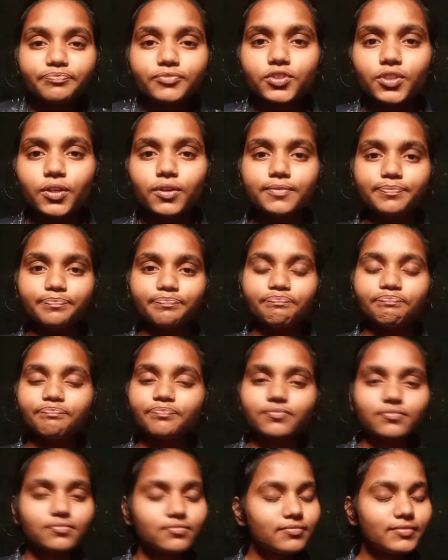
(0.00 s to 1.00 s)
So
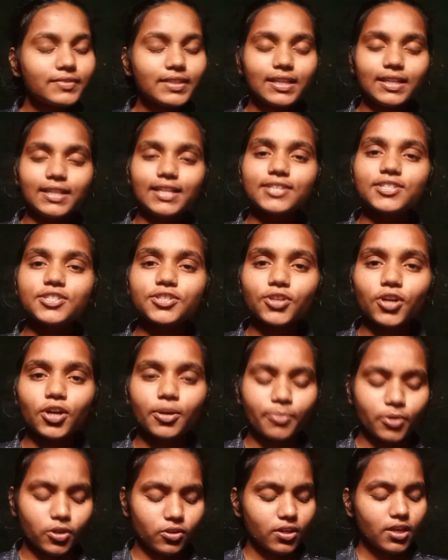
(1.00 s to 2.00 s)
let's talk
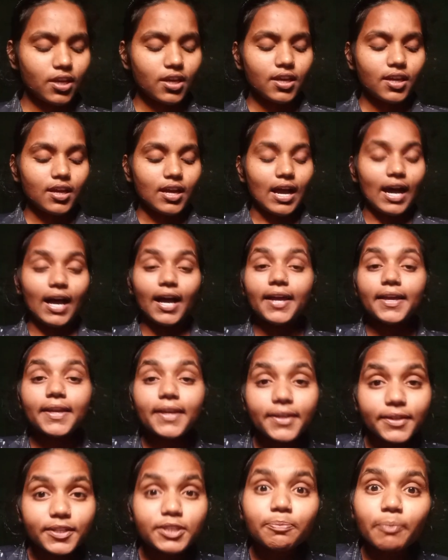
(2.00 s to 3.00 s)
about
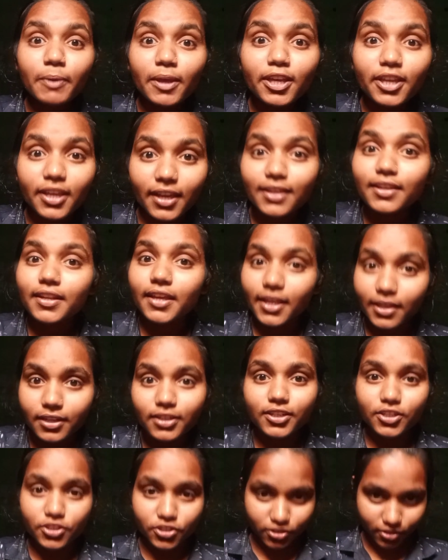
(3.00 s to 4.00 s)
I speak in
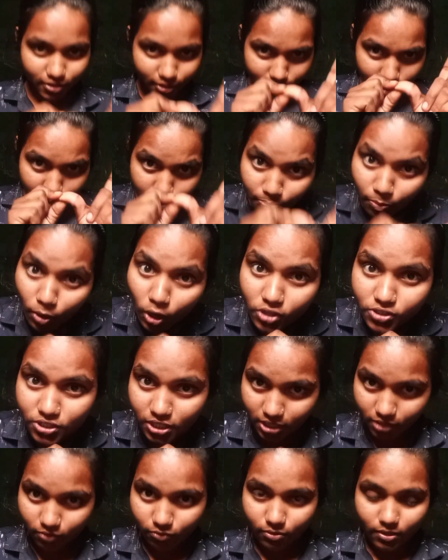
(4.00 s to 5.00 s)
English. This is
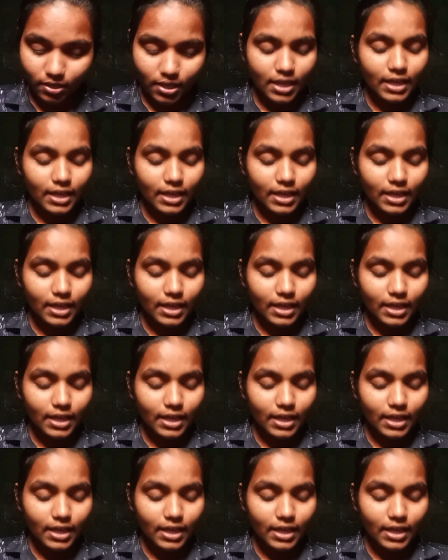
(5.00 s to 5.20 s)
positive.